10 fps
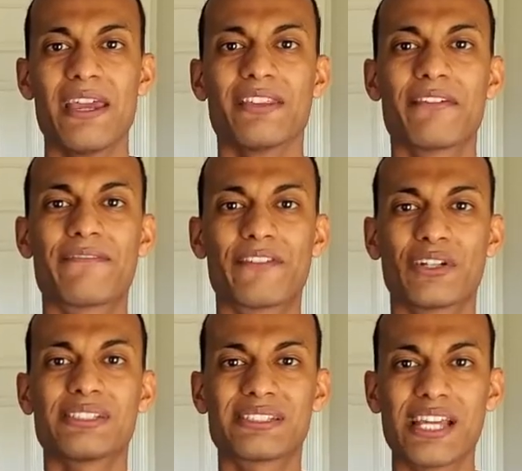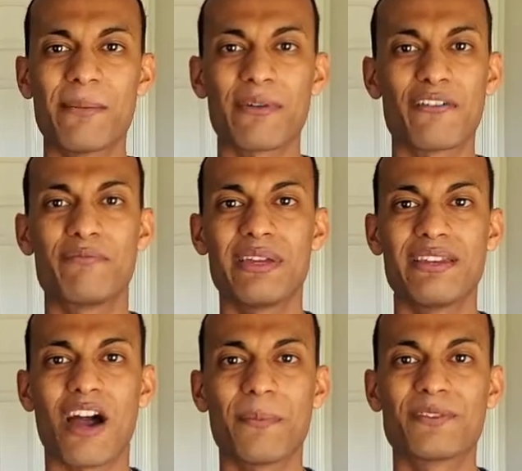The first step of being
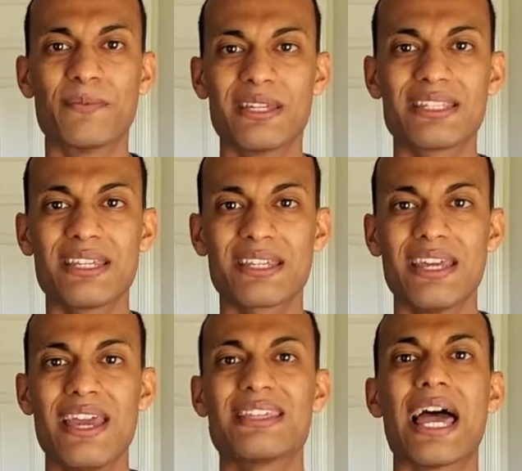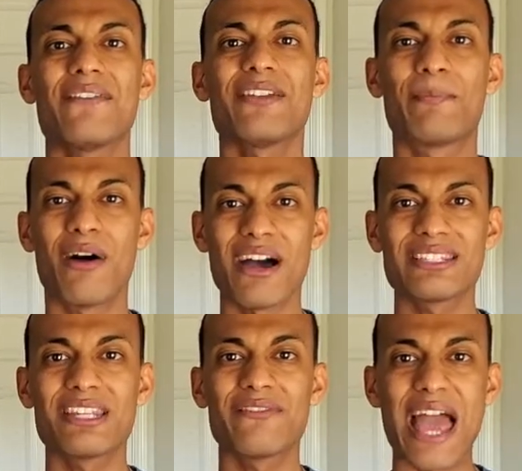optimistic is having a
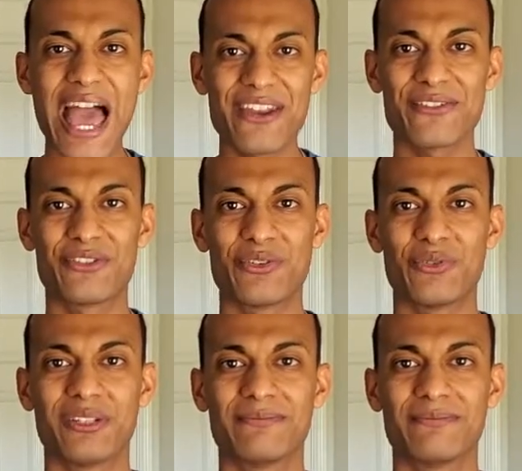positive attitude.